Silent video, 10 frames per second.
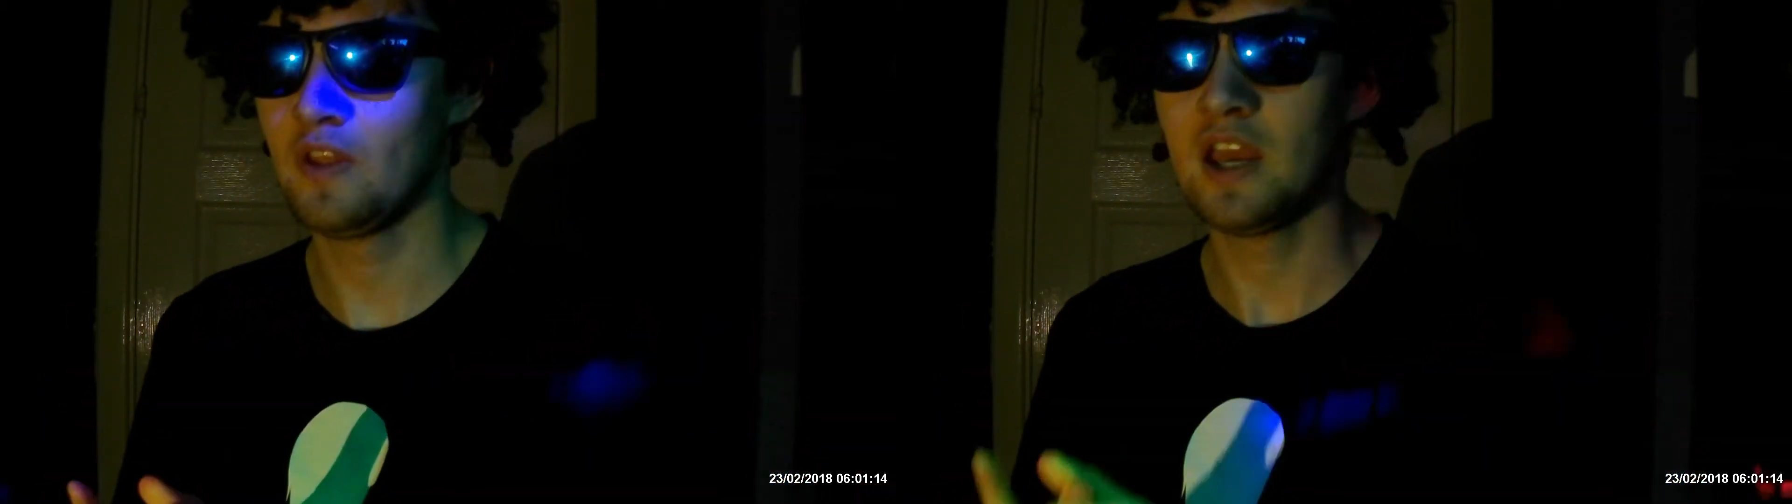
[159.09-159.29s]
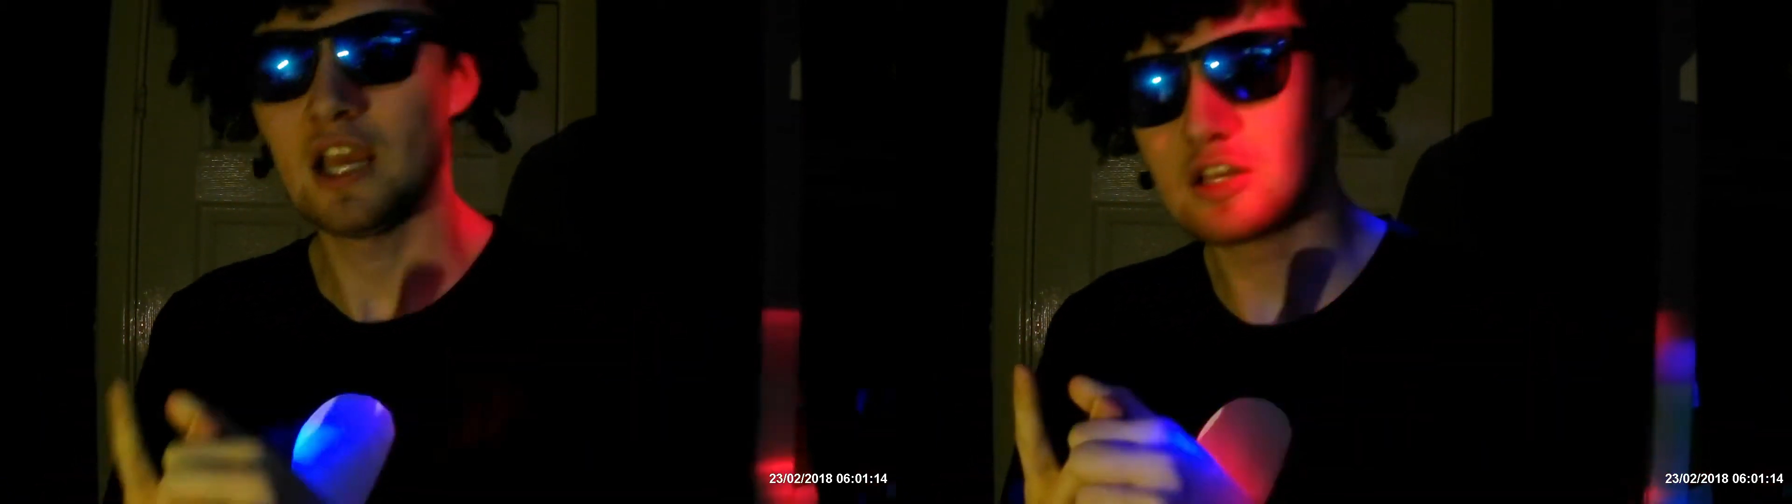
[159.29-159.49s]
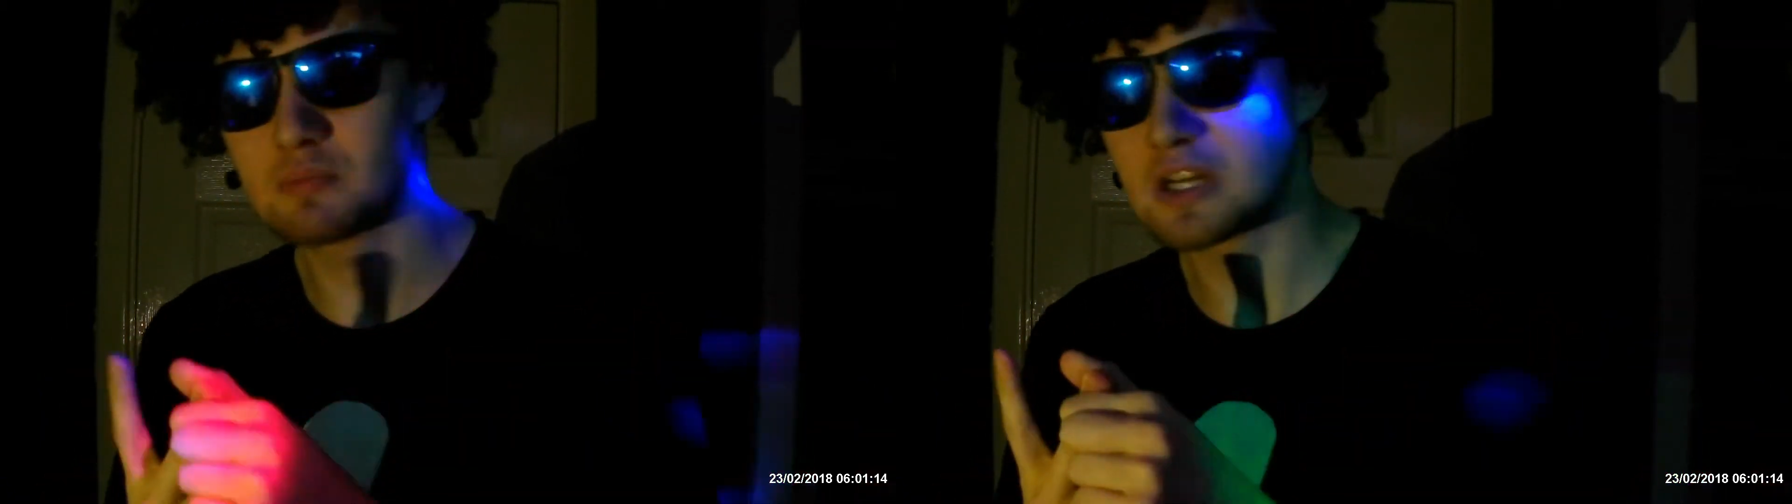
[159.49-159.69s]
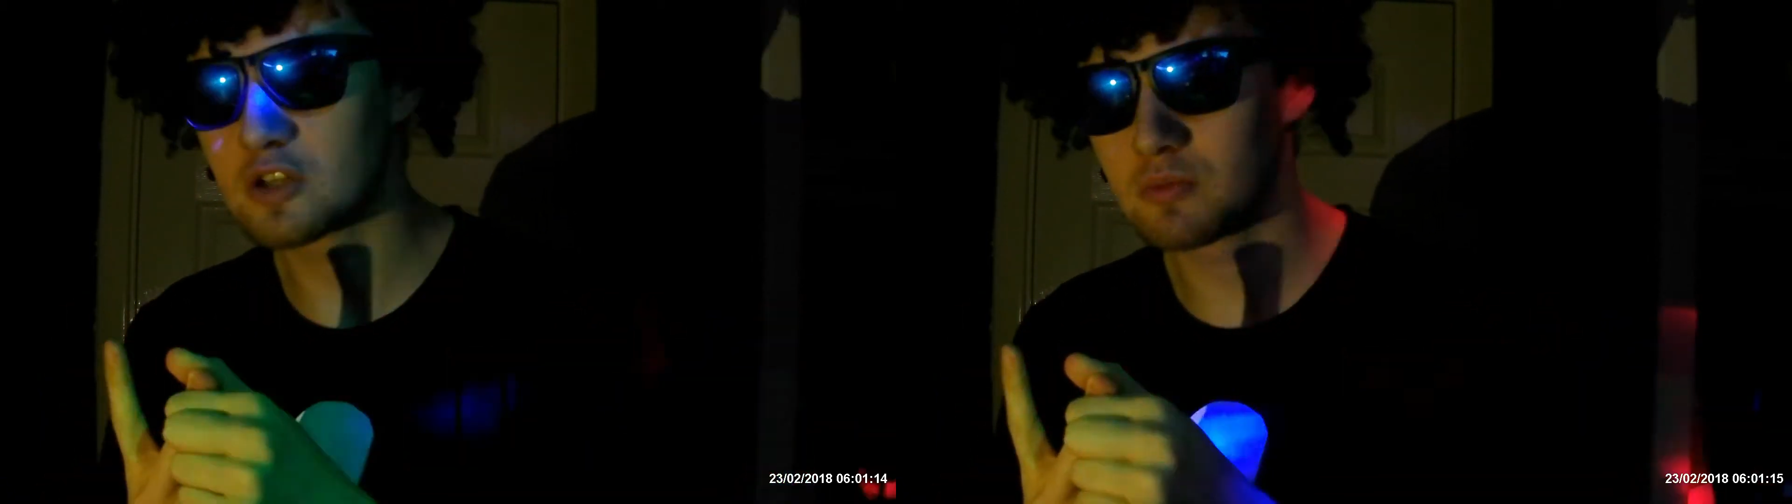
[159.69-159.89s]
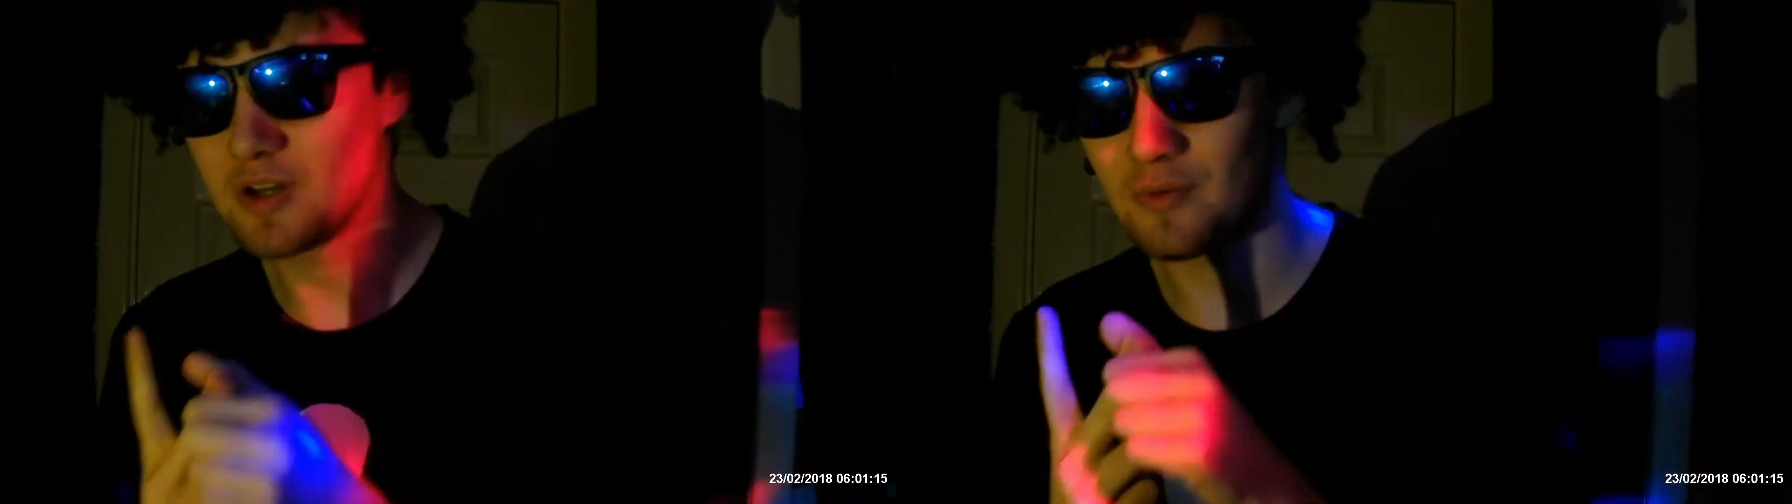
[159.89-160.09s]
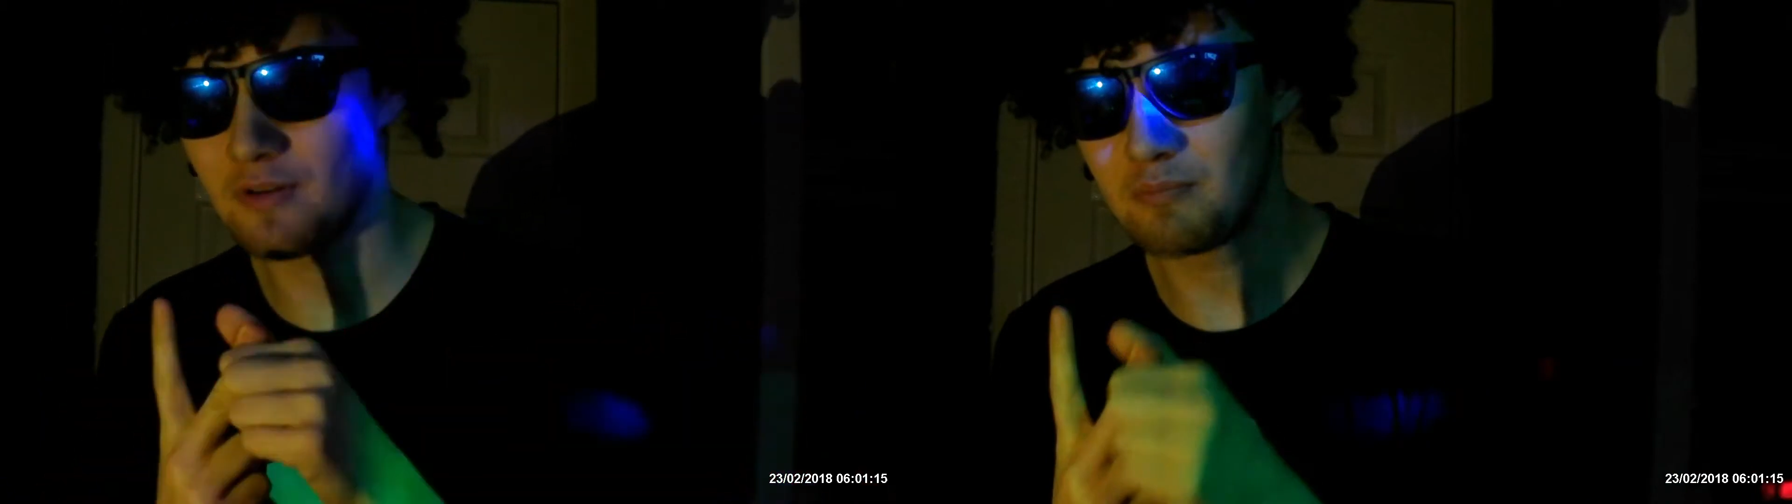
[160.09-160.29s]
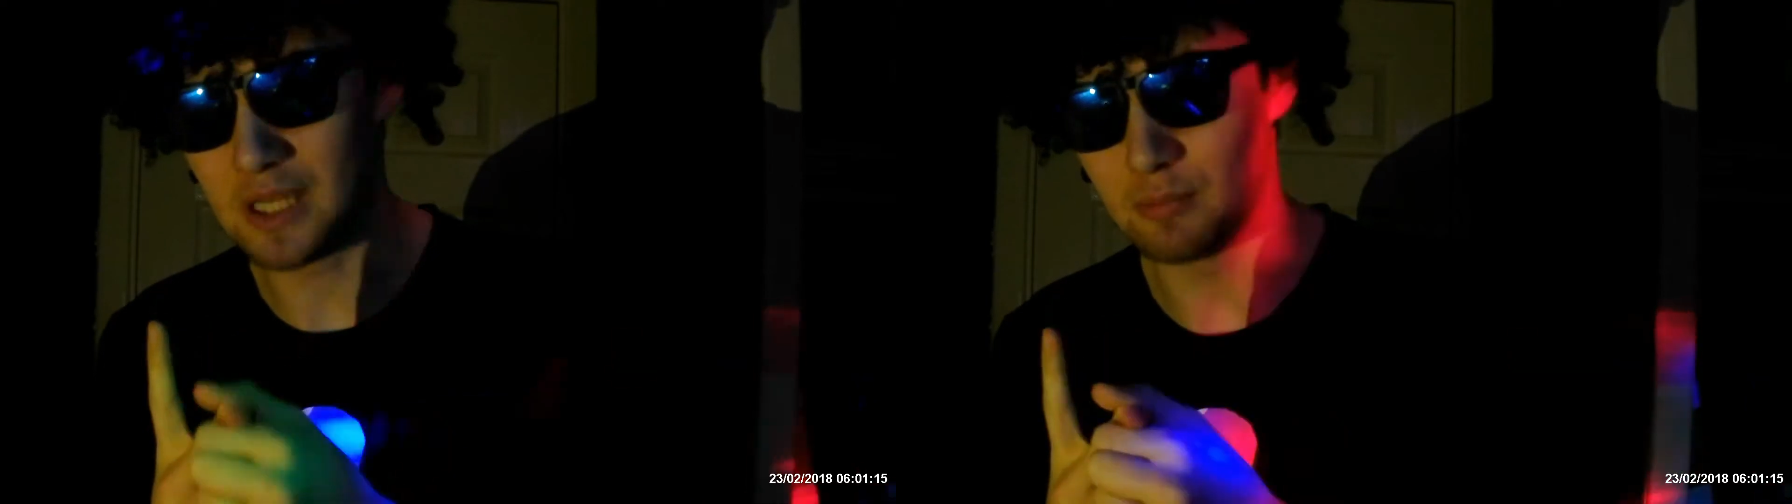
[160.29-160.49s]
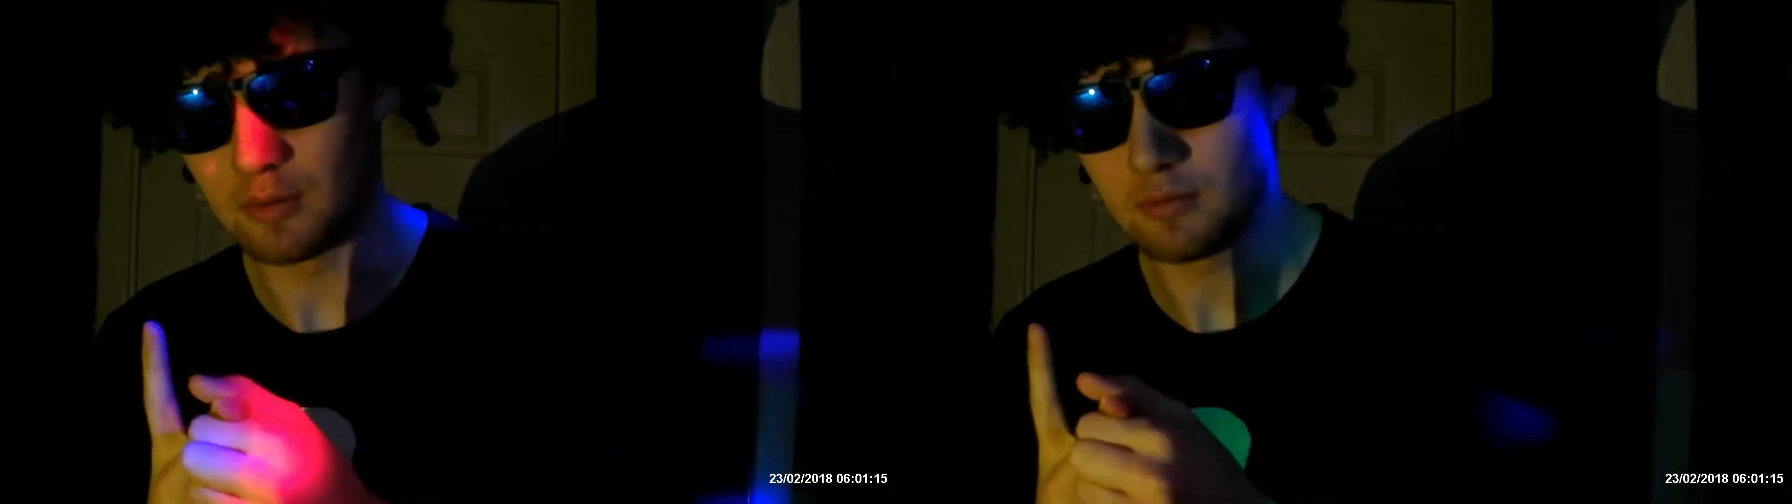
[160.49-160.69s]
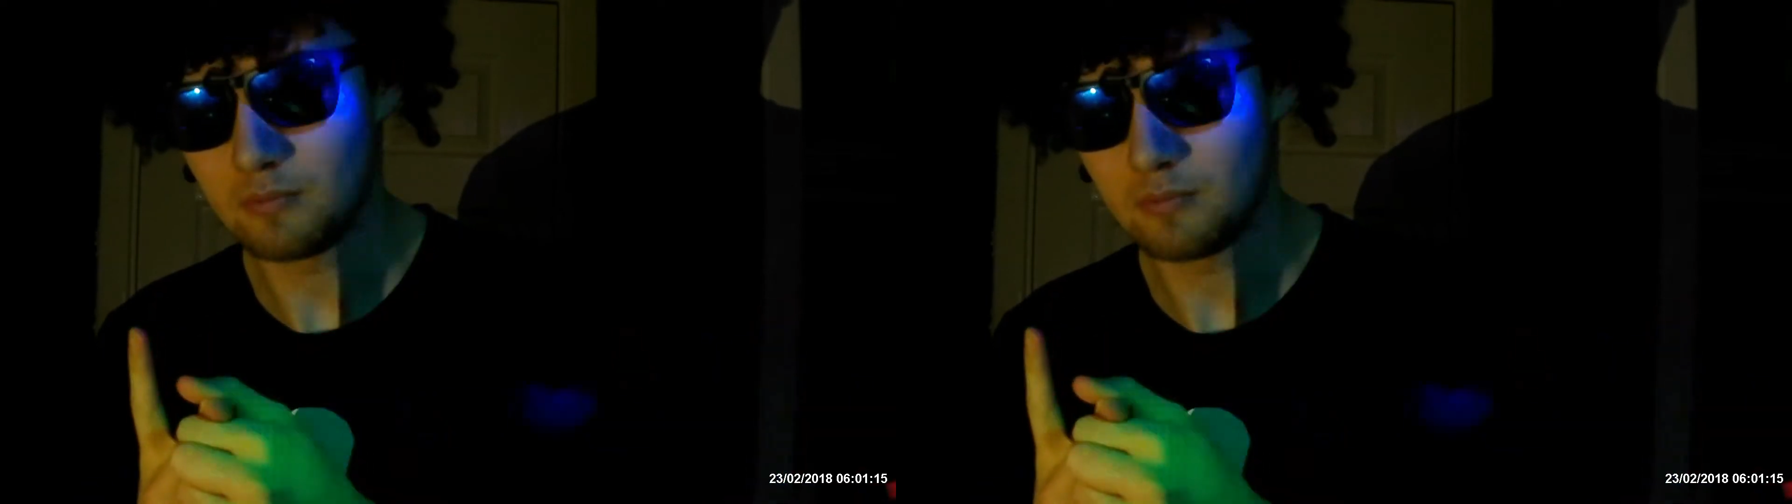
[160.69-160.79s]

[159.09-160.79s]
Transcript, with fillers: is because we don't have people.